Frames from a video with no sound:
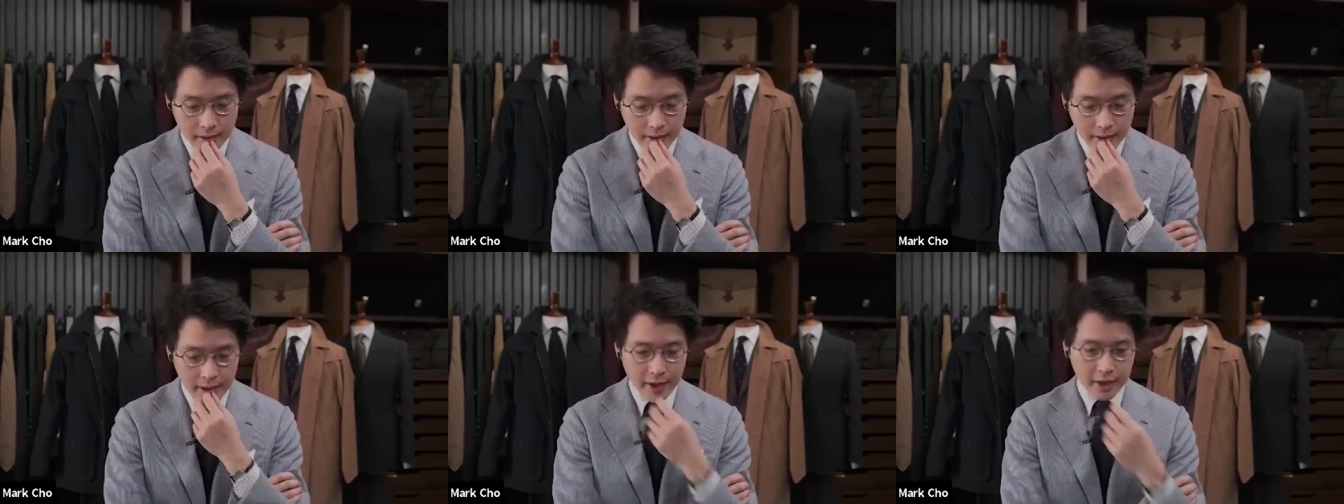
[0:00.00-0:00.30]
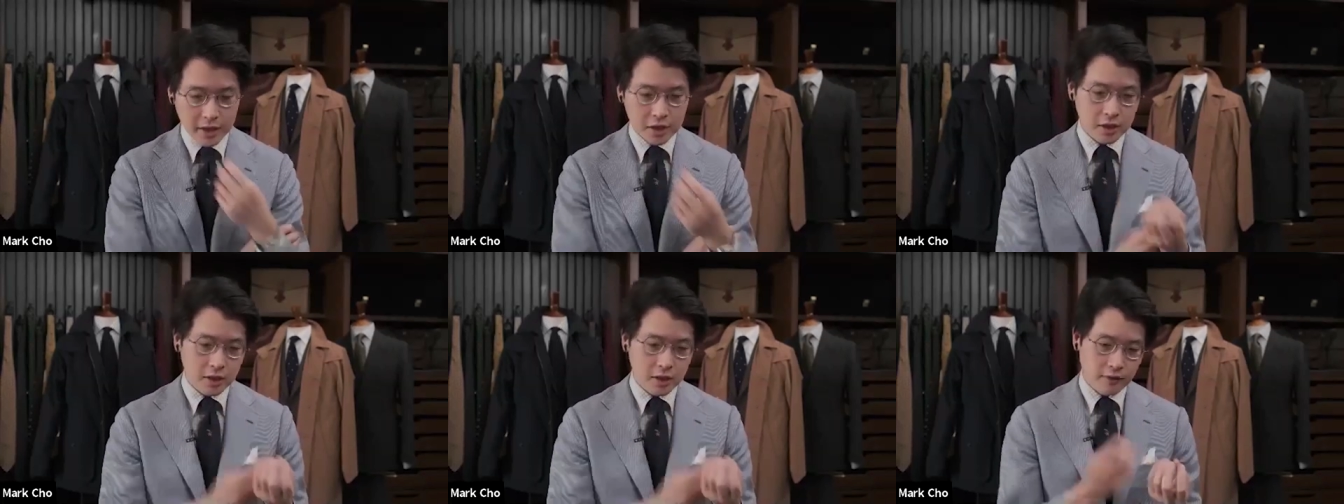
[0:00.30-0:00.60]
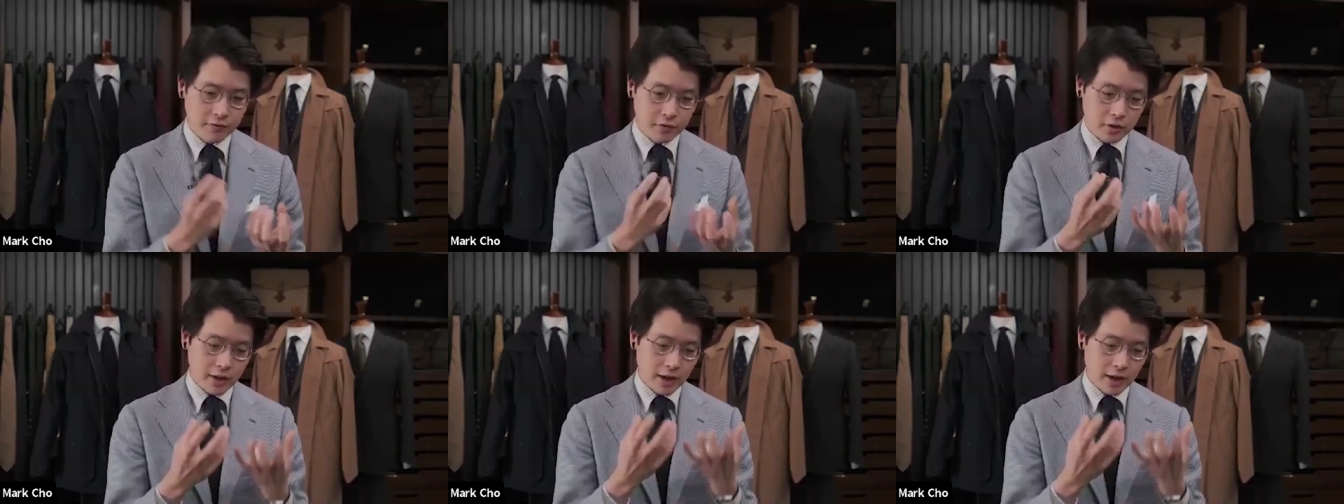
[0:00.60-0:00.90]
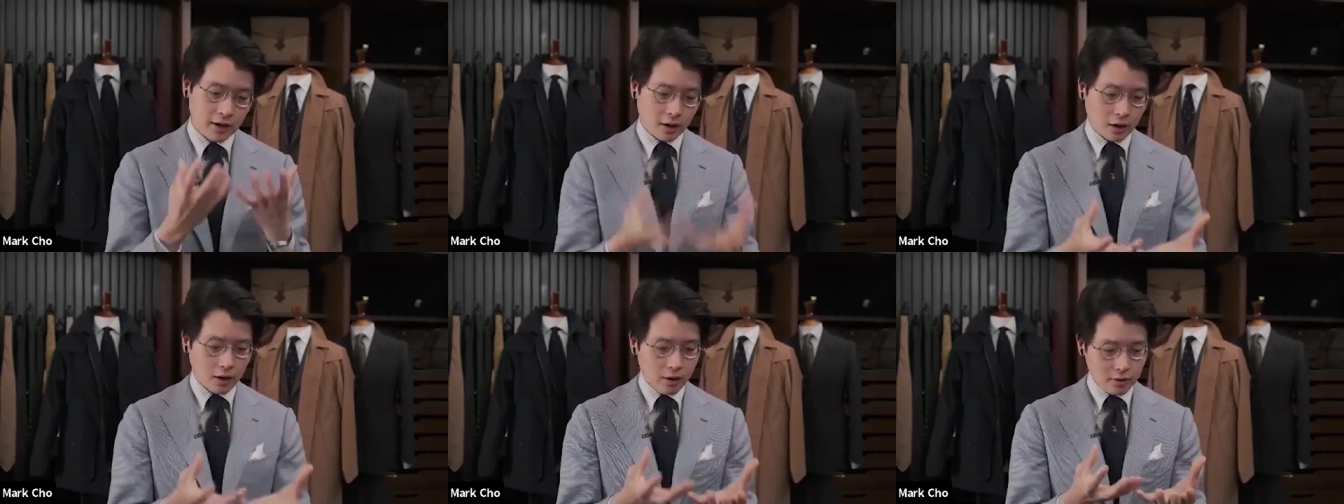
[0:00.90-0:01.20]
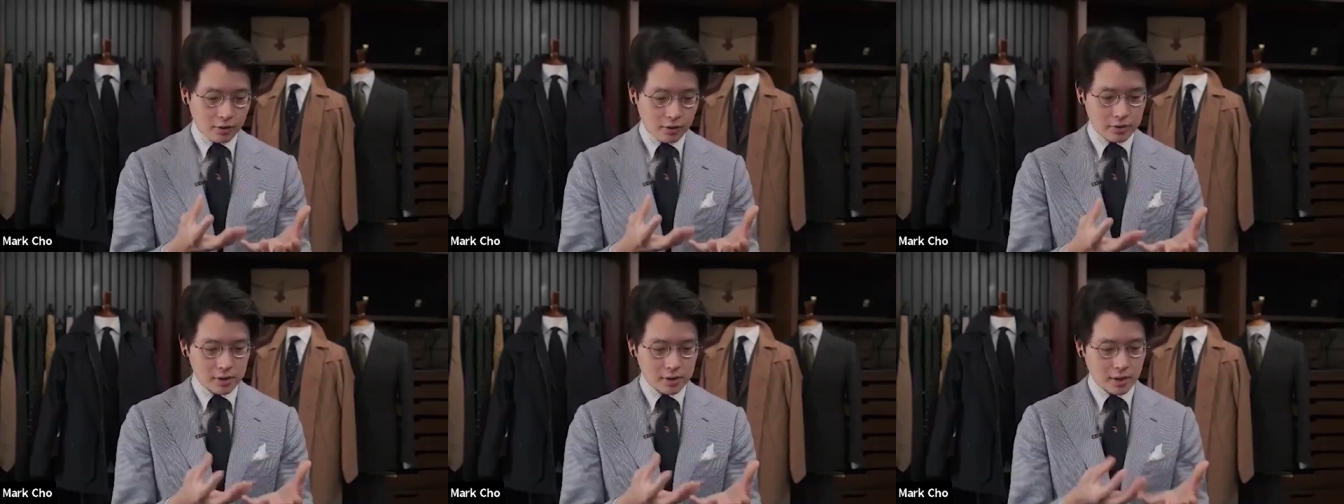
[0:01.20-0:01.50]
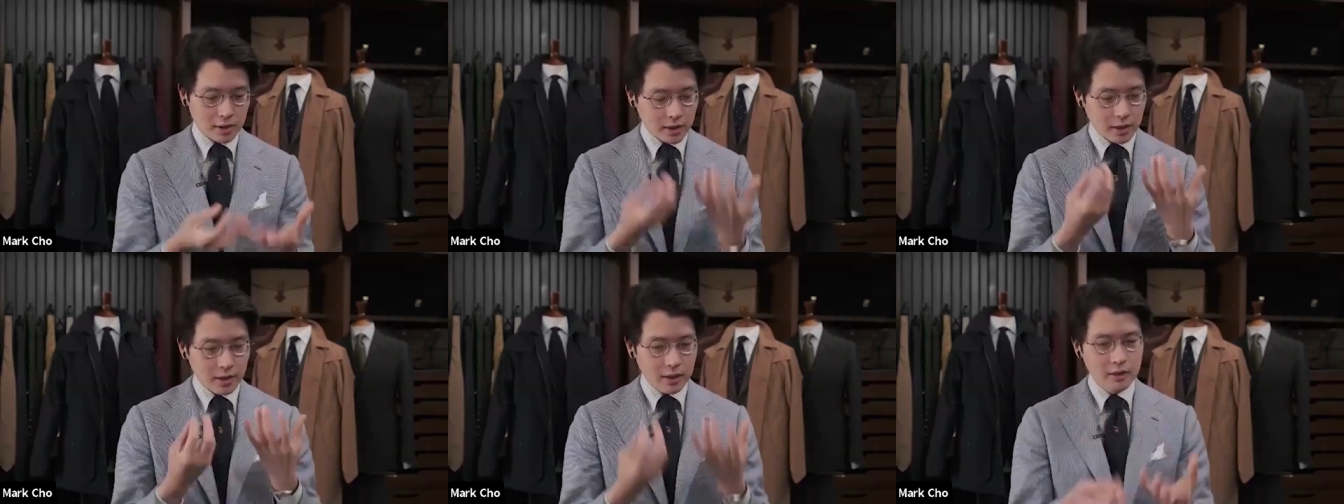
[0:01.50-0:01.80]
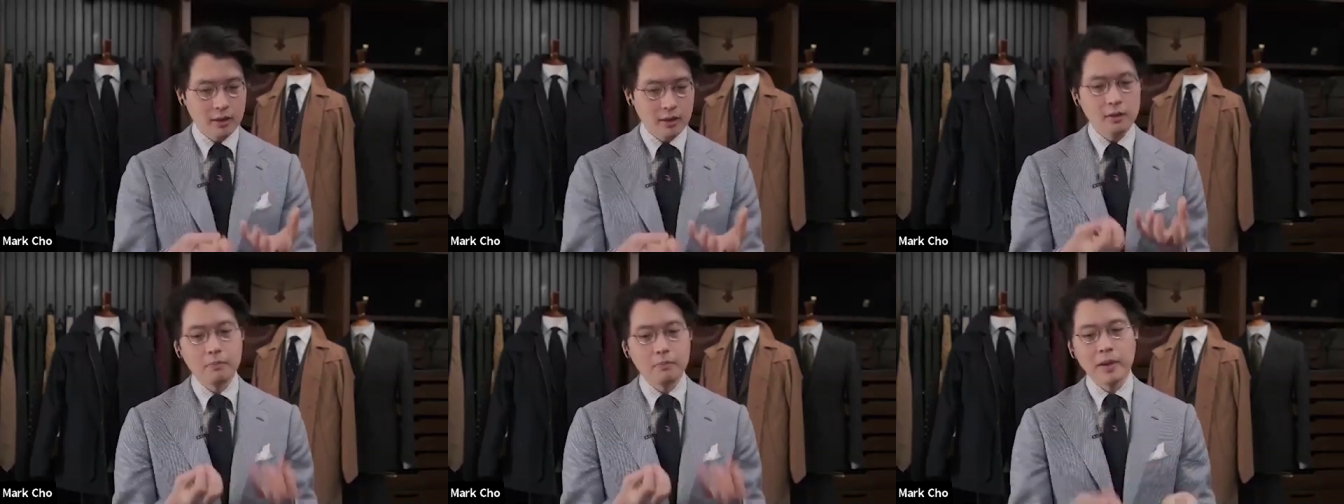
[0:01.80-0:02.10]
And actually, if you get close, like
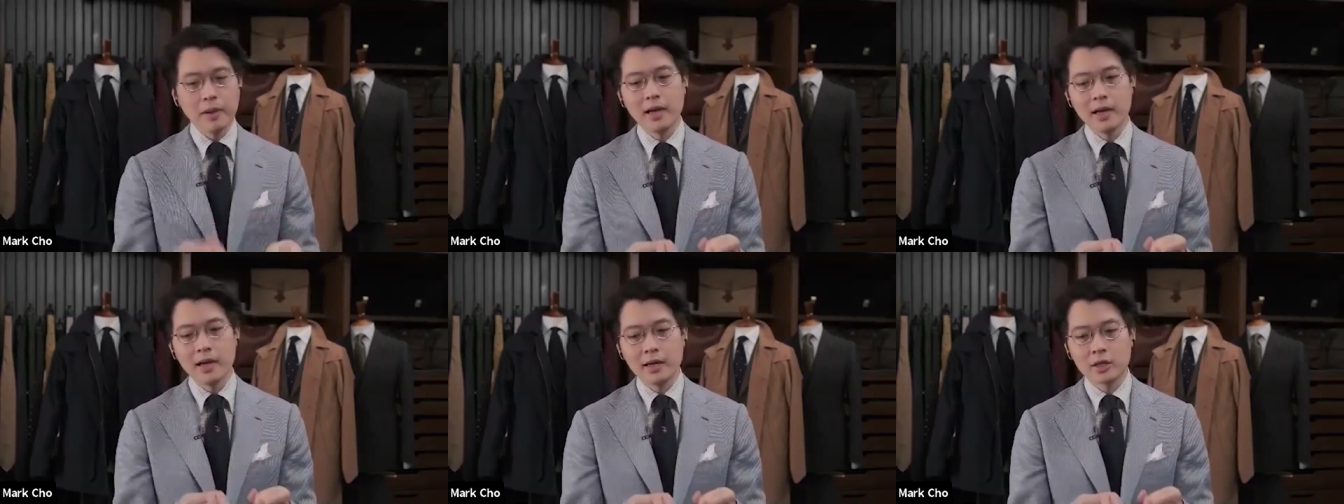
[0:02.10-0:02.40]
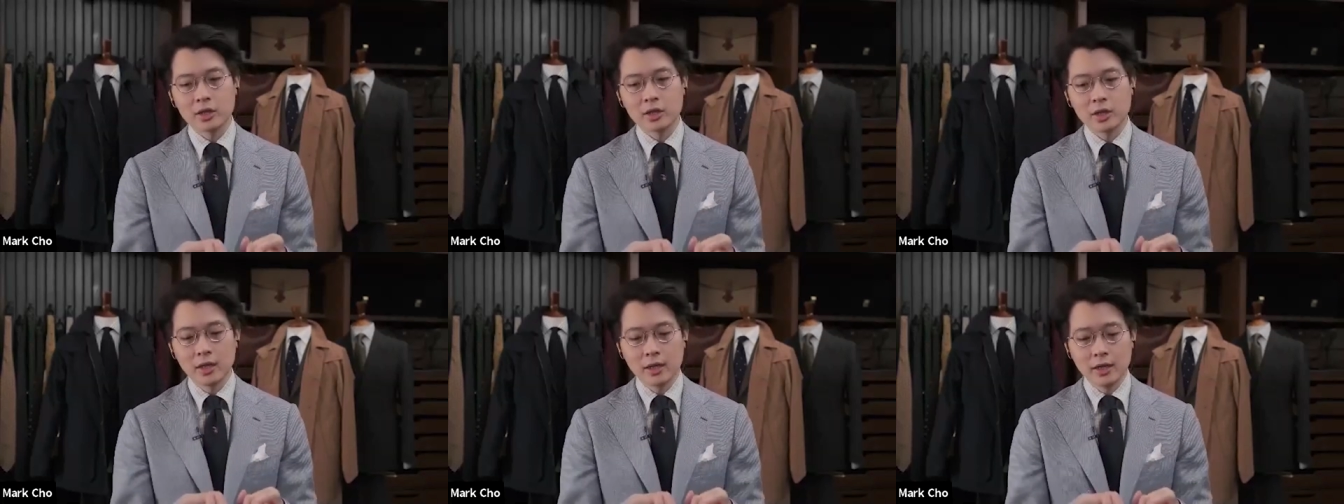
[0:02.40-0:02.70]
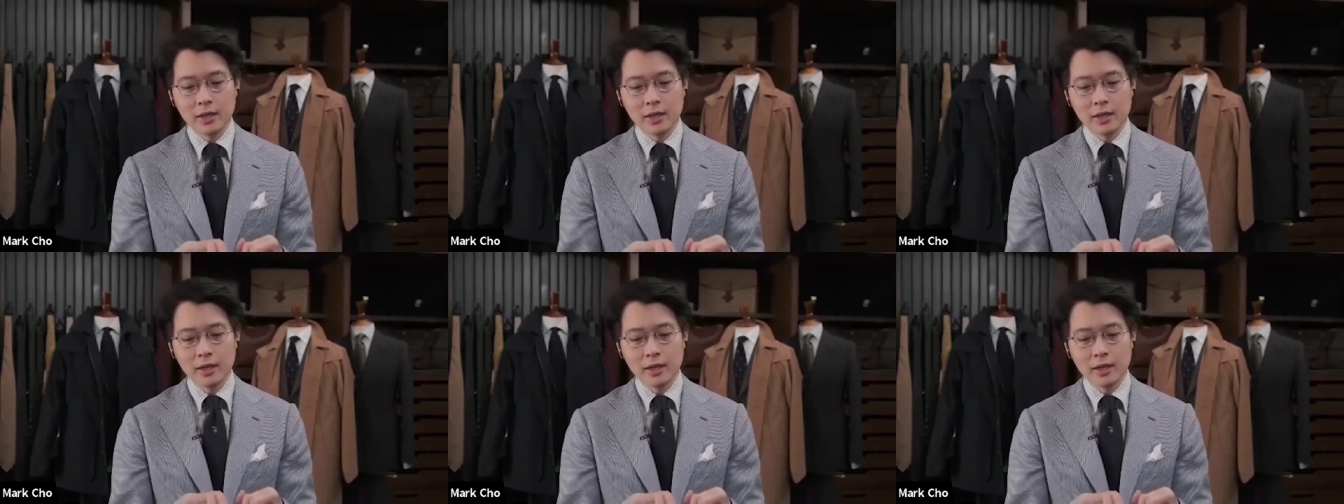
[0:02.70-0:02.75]
in the beige,